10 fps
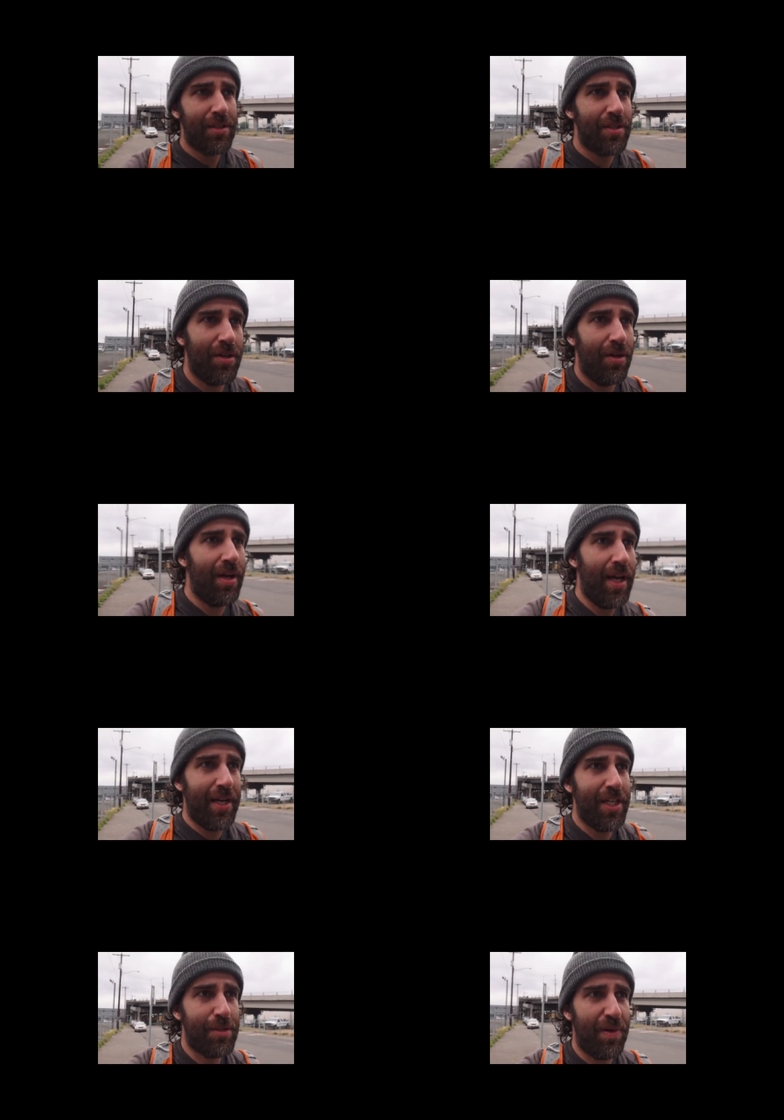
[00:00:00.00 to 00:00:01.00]
So
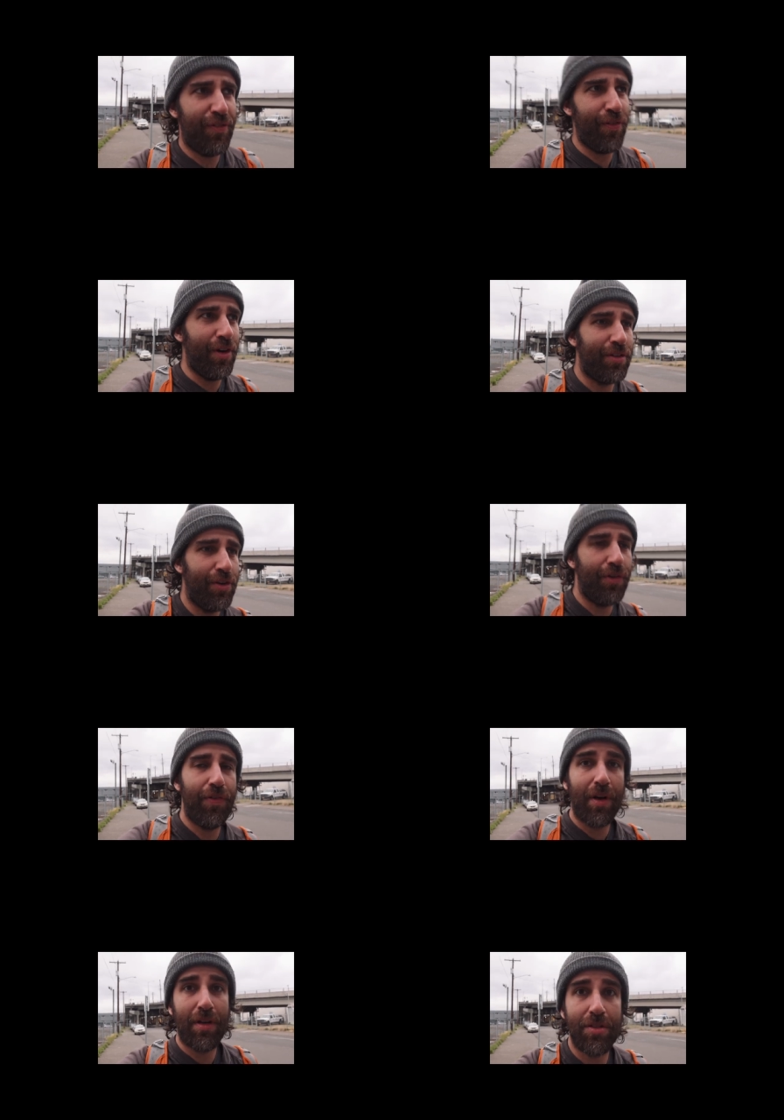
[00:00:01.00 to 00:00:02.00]
I just prefer to
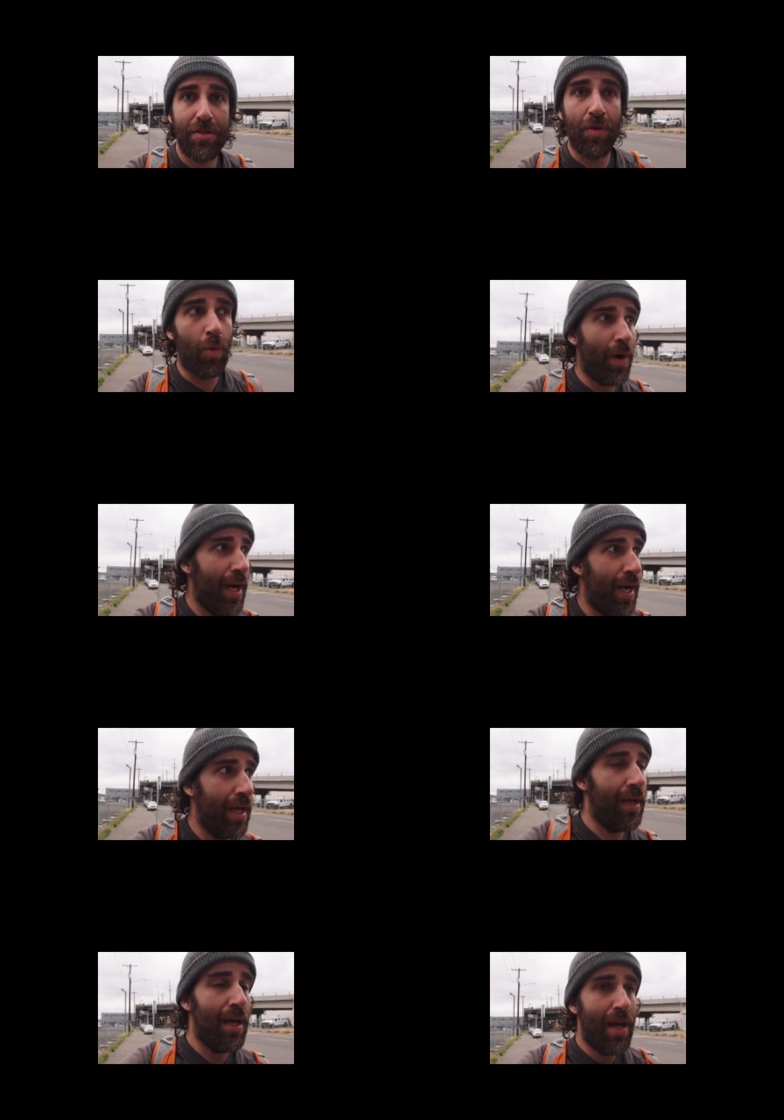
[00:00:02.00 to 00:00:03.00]
focus on what
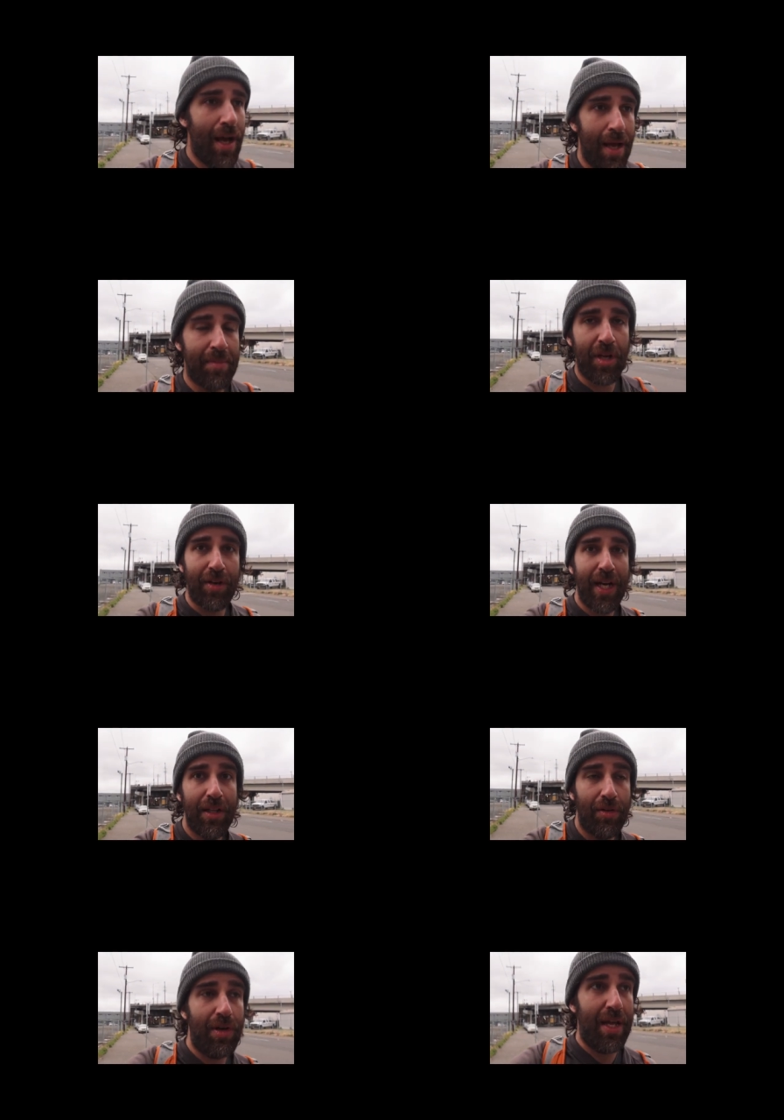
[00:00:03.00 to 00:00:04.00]
I, I'm good
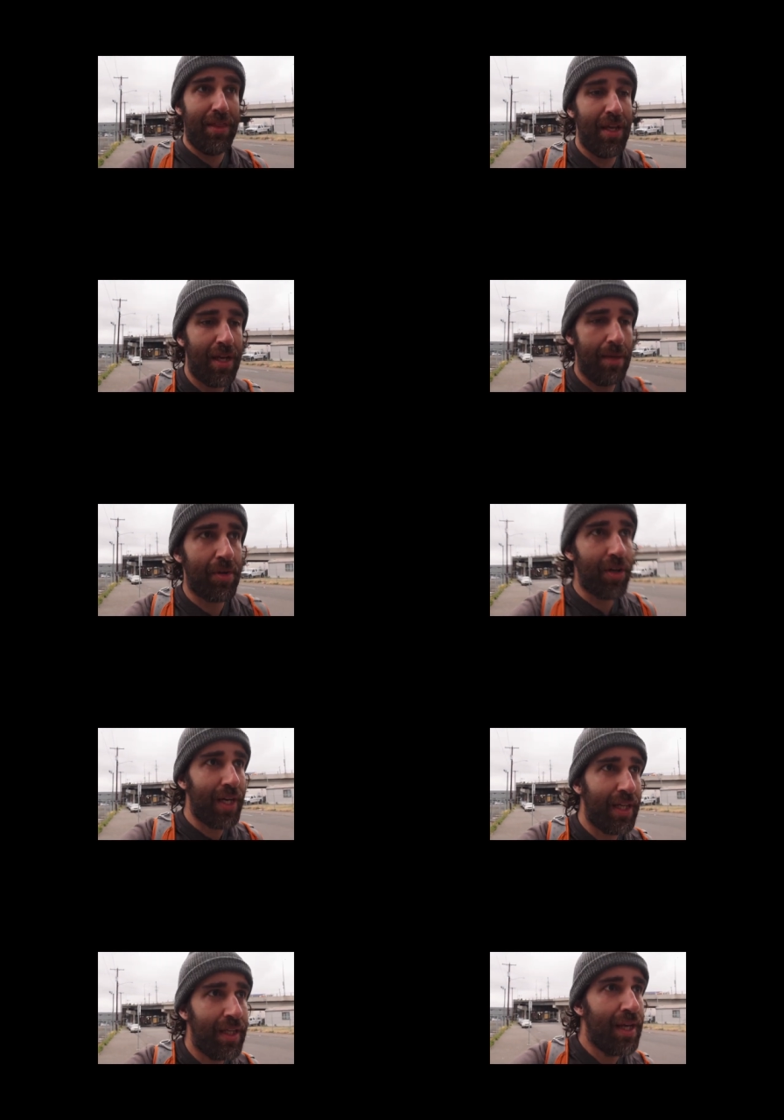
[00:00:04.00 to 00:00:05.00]
at or I think I'm good
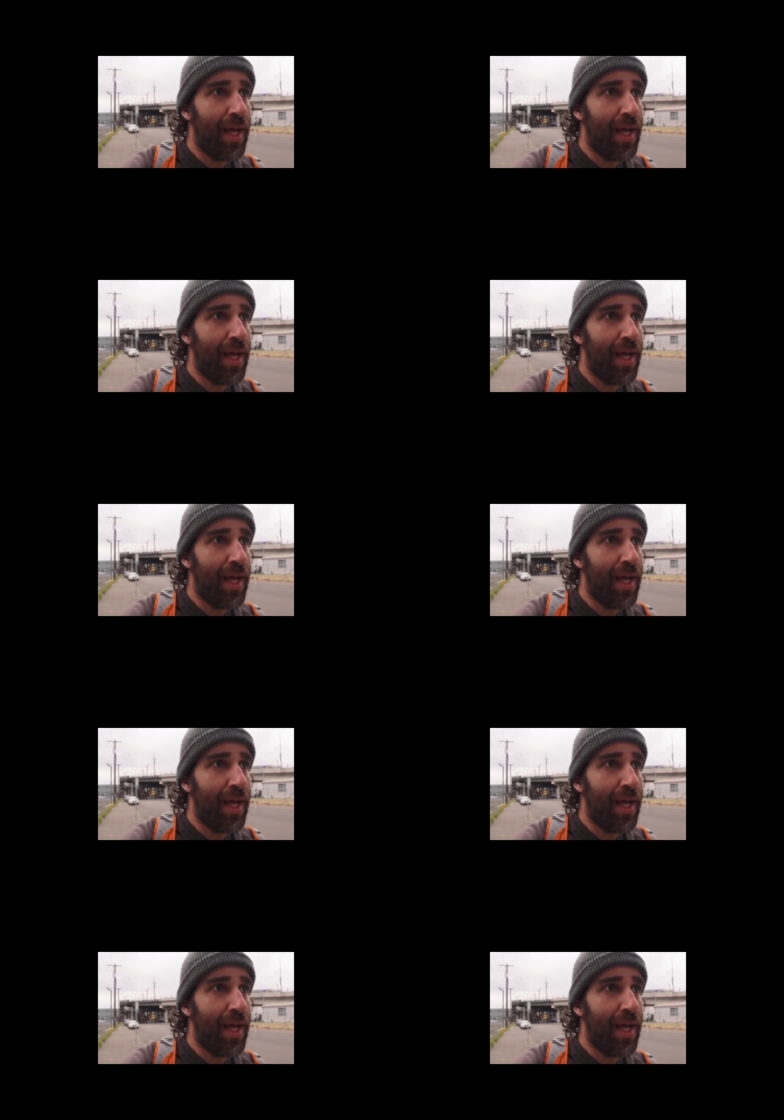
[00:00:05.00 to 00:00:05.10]
at.